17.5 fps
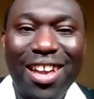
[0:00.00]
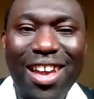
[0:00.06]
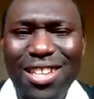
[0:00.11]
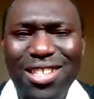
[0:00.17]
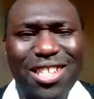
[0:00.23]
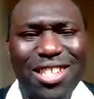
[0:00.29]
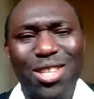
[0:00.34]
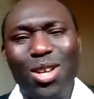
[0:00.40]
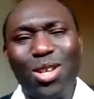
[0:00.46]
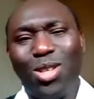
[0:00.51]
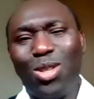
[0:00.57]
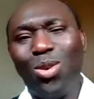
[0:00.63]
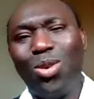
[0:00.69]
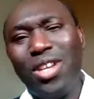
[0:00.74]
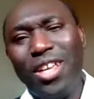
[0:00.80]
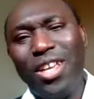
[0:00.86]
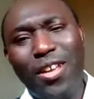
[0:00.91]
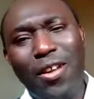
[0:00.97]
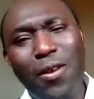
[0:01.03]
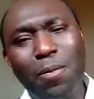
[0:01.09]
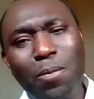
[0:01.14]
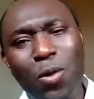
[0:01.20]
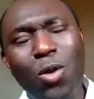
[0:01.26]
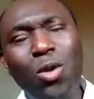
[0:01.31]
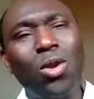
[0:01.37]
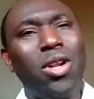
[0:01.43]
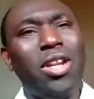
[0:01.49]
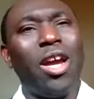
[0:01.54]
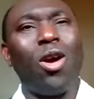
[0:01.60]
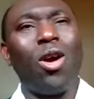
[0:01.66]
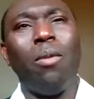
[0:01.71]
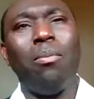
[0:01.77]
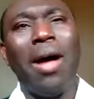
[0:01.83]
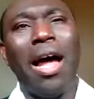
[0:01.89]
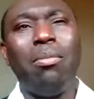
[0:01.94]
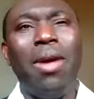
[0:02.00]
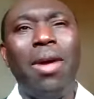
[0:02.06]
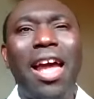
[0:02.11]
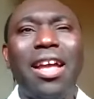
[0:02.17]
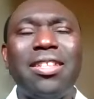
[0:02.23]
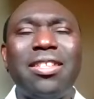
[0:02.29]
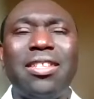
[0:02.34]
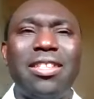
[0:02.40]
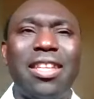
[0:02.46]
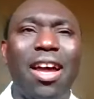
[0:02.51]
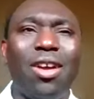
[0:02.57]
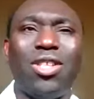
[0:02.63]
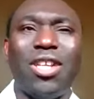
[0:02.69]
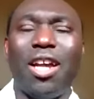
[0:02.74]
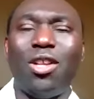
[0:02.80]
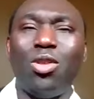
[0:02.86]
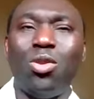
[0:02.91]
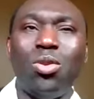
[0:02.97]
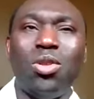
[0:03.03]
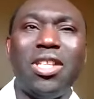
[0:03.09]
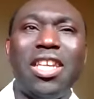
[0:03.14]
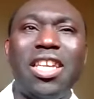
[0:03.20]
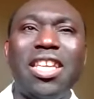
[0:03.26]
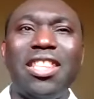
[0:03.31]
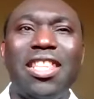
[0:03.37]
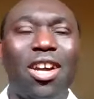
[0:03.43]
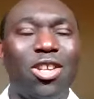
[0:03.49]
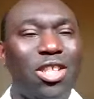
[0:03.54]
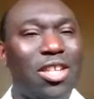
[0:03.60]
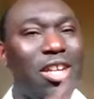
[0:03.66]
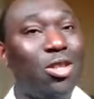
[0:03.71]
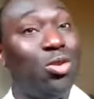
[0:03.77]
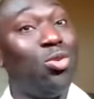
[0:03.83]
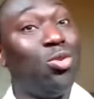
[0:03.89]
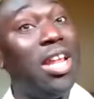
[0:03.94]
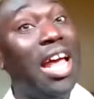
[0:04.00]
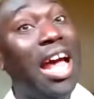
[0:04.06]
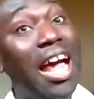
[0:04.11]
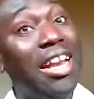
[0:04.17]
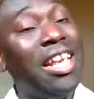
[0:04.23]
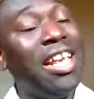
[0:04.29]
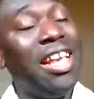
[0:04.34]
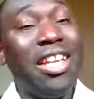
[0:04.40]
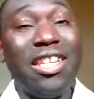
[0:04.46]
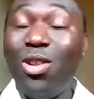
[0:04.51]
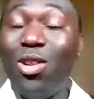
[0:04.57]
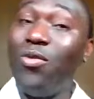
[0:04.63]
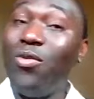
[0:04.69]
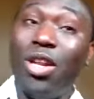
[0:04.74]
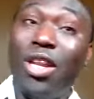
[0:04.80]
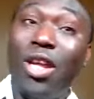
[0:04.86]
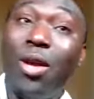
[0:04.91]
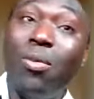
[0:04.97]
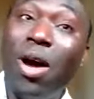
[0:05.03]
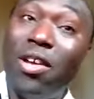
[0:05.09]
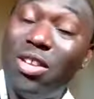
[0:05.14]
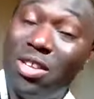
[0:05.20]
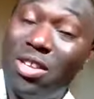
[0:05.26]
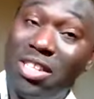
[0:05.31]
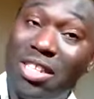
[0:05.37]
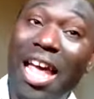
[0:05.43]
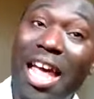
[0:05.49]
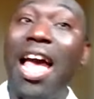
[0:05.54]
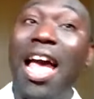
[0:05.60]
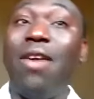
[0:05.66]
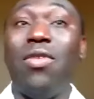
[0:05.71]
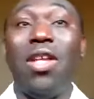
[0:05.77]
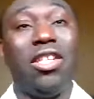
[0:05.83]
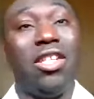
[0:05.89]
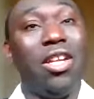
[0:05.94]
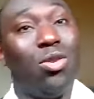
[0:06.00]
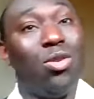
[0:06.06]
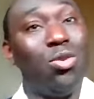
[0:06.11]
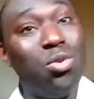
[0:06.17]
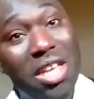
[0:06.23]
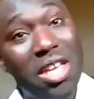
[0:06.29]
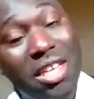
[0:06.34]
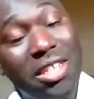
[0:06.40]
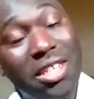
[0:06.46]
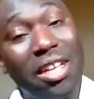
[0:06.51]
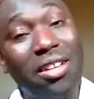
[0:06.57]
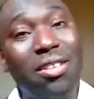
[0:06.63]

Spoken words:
And Jesus told him, you know the commandments, thou shalt do this, thou shalt do that, love your neighbor as yourself, thou shalt do this.